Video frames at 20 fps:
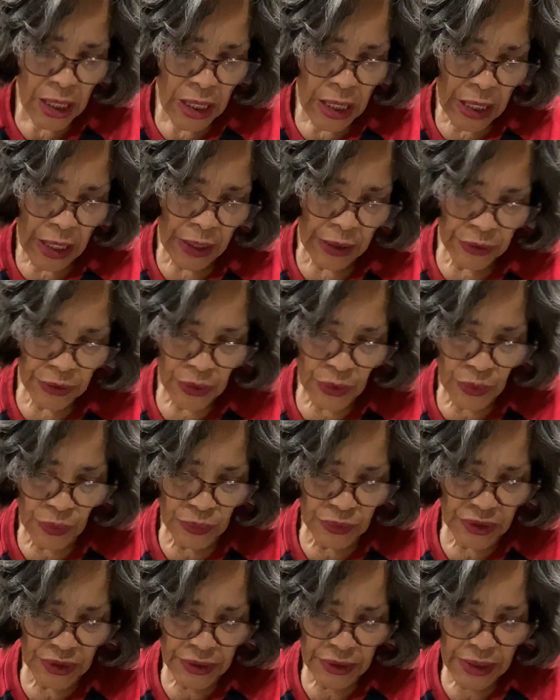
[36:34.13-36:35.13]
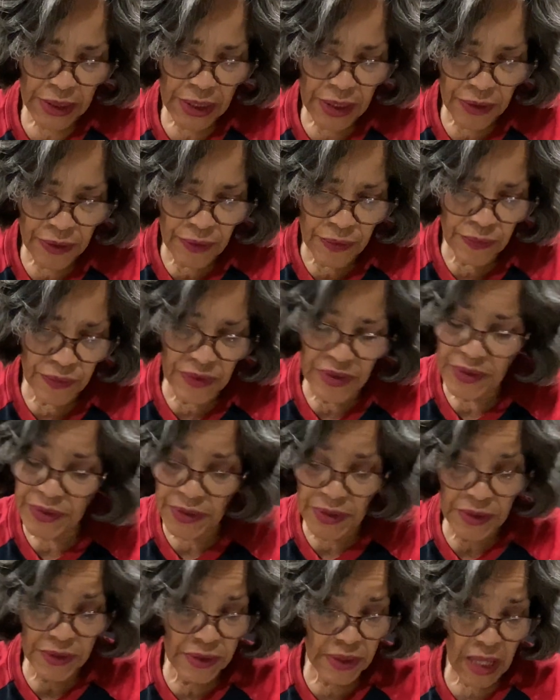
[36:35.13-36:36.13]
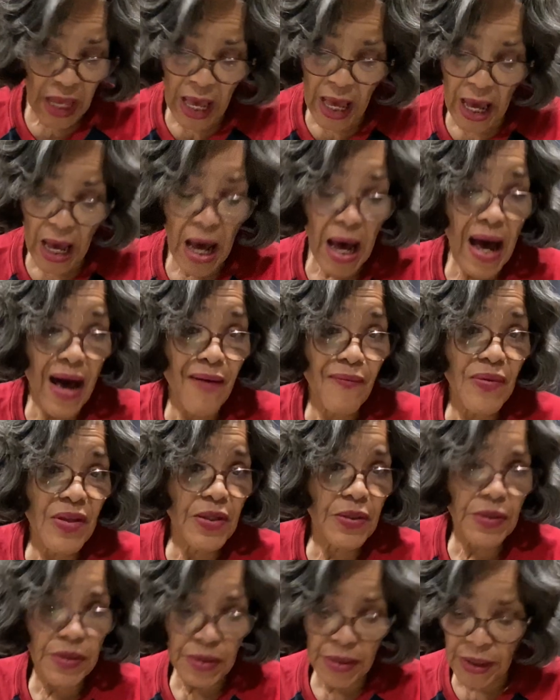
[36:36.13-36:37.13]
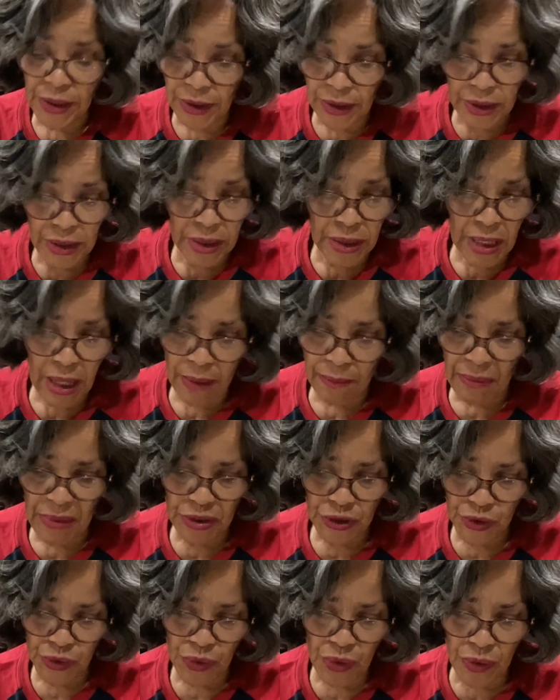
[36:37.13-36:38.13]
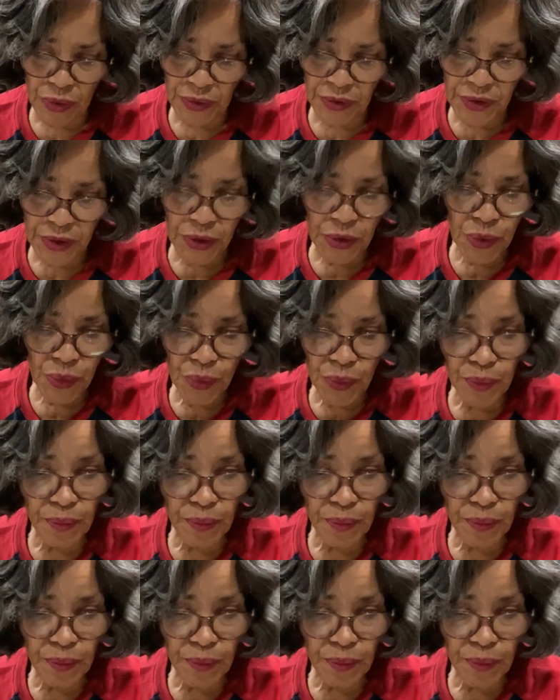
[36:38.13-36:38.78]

and hold it together. This is obviously not my strong suit.